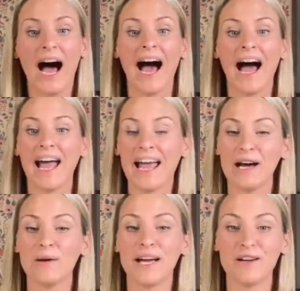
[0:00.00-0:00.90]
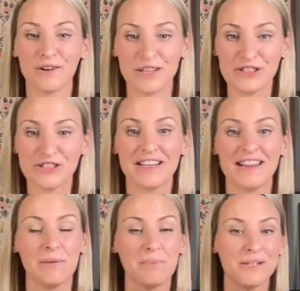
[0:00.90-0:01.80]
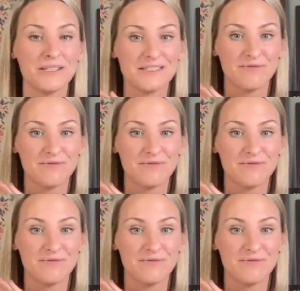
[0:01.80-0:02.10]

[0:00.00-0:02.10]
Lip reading: I am a Christian that puts